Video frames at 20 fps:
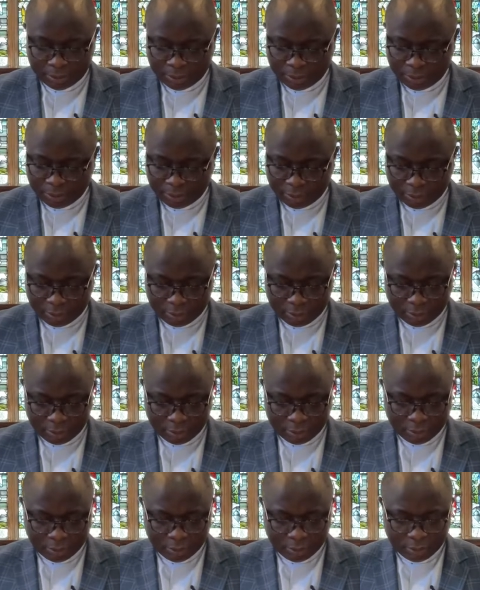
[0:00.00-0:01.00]

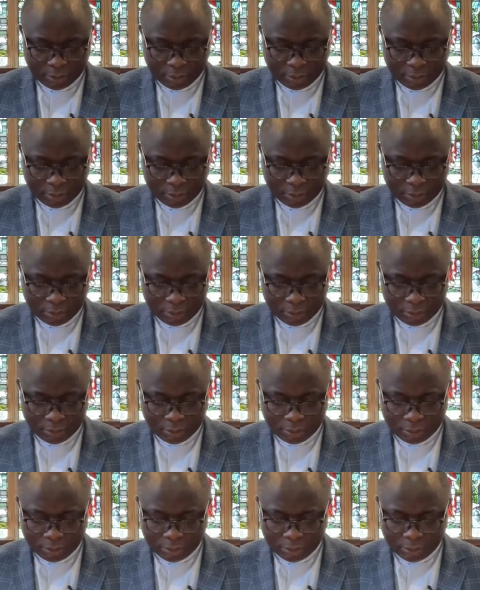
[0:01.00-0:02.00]

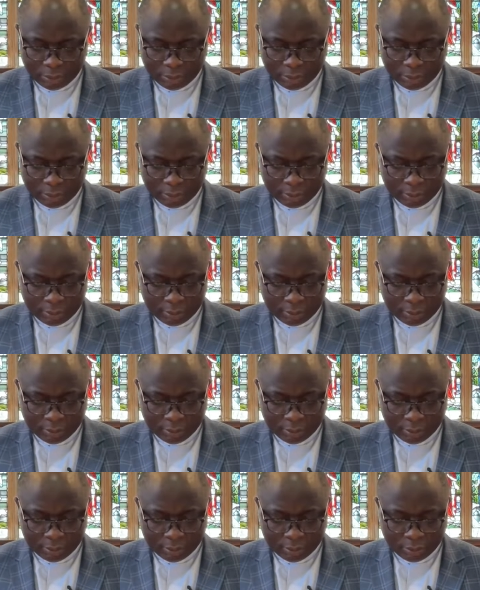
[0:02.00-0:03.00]

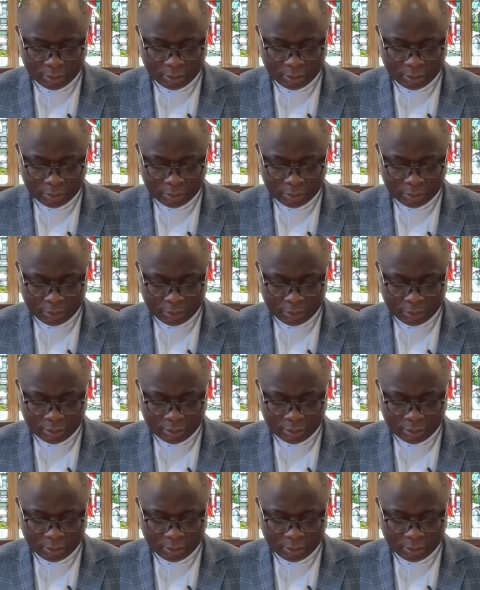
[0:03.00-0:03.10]
No one is speaking in this clip.